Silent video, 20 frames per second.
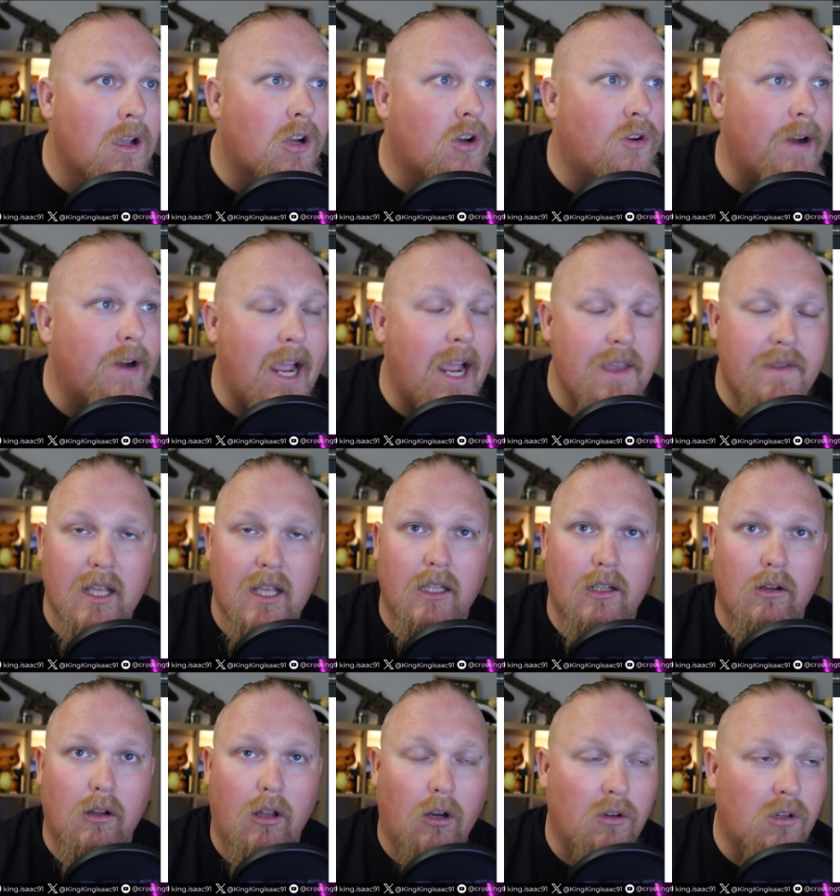create their
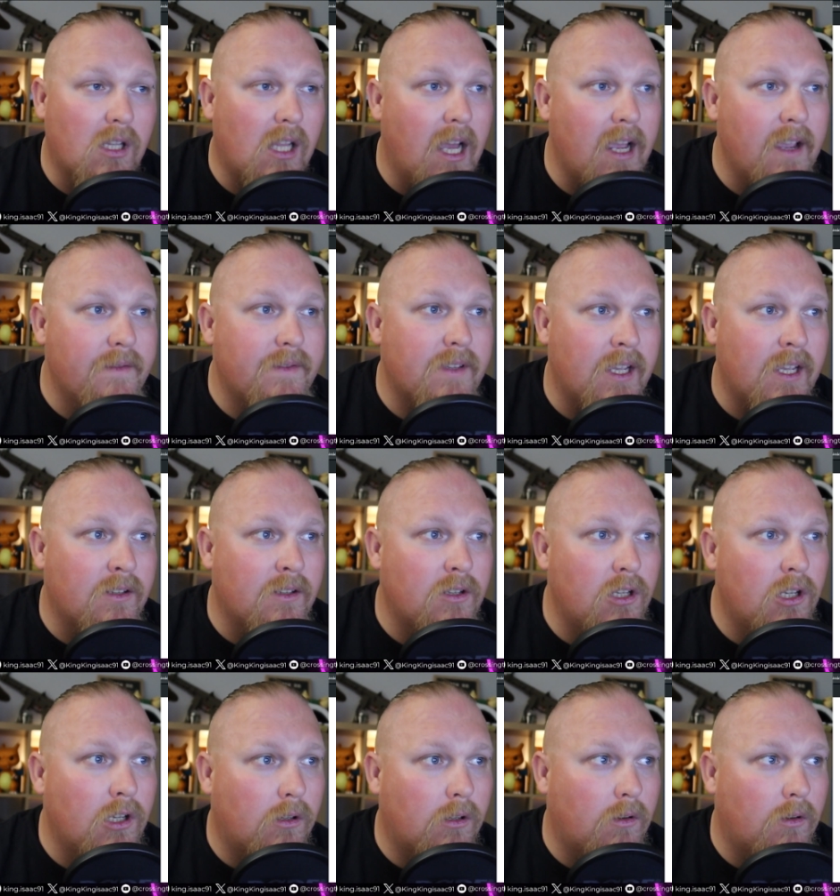little enclaves
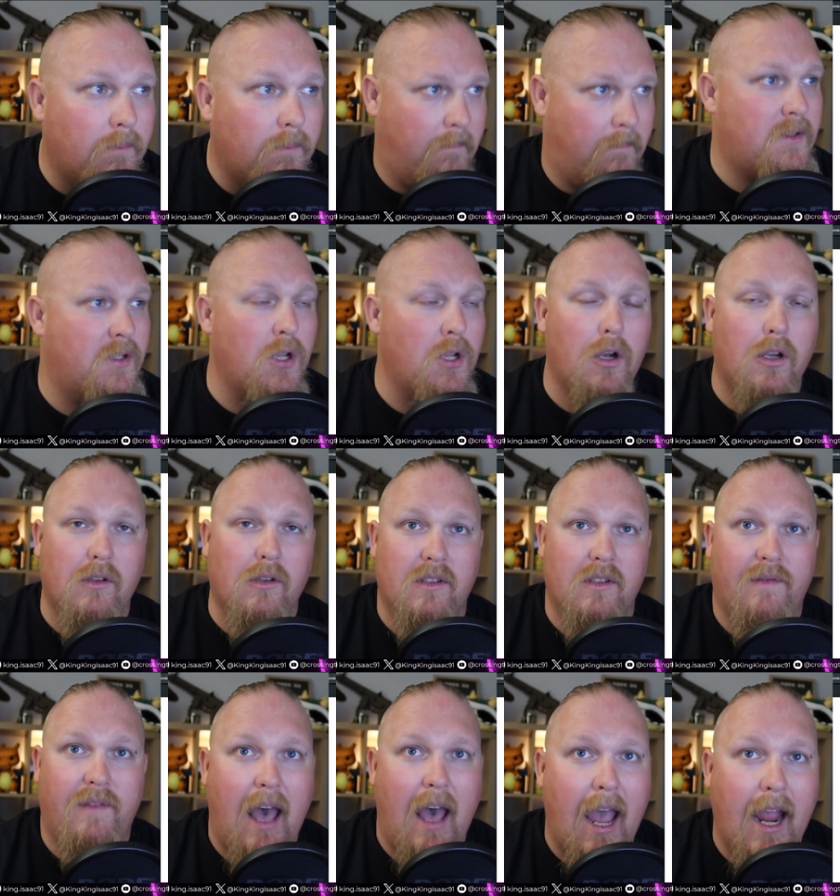and circles
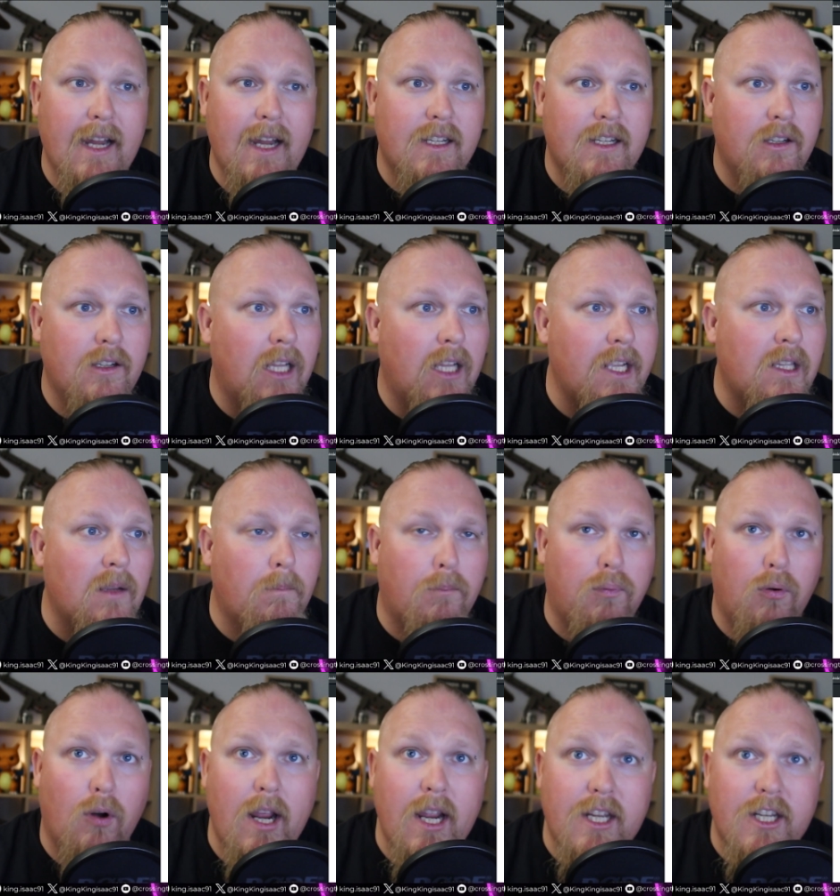of hate. You let them
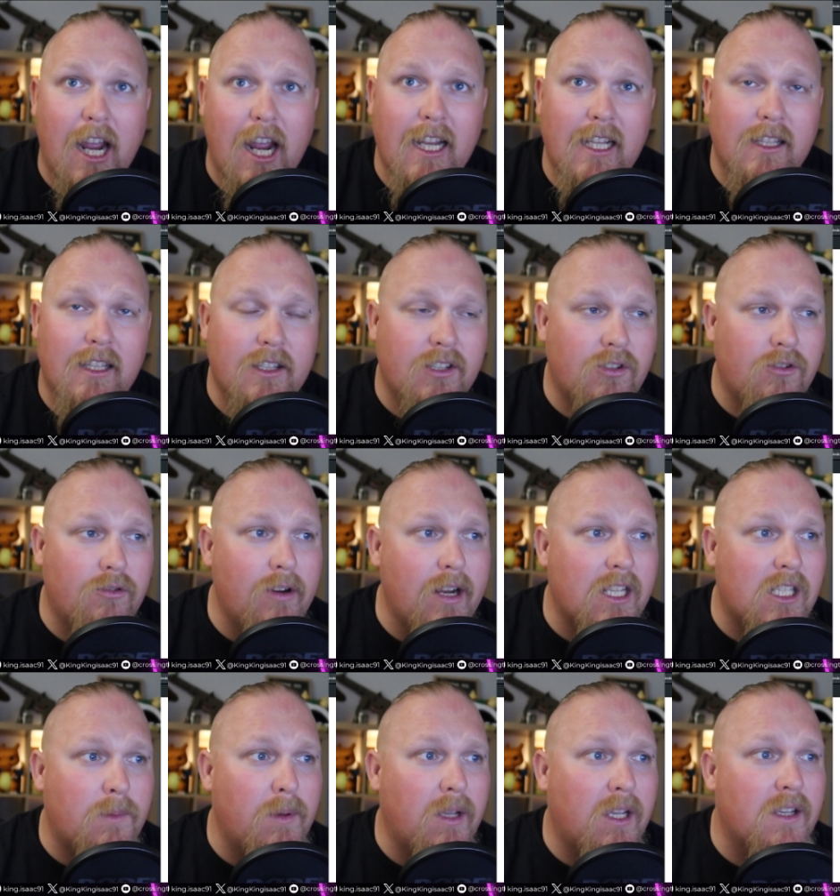preach hate in the
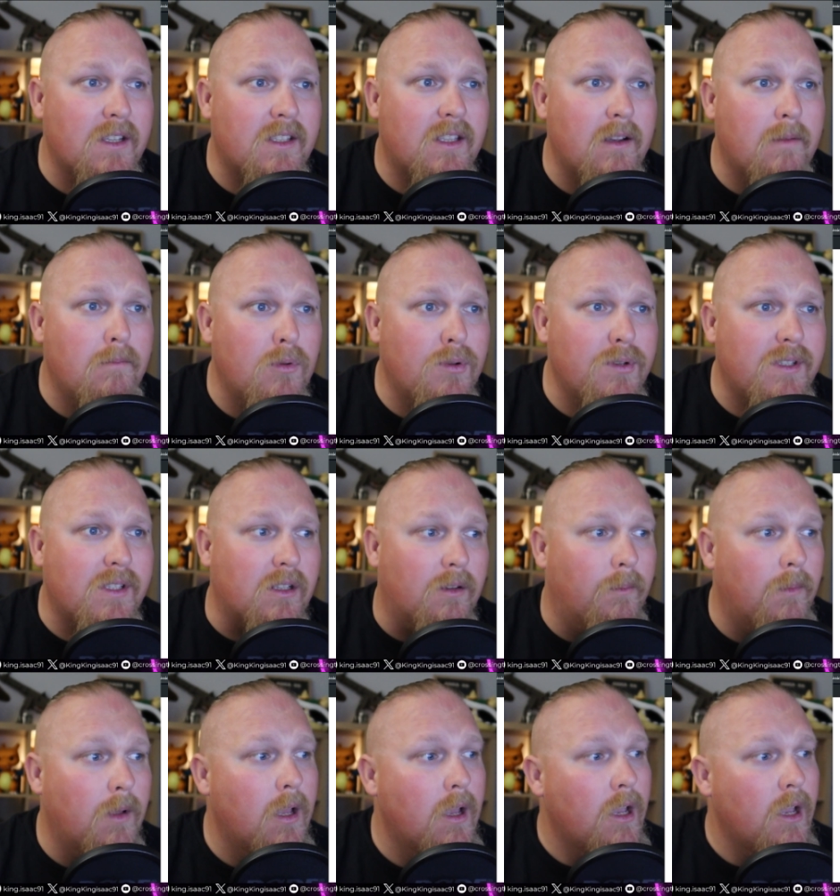streets because they're Muslim.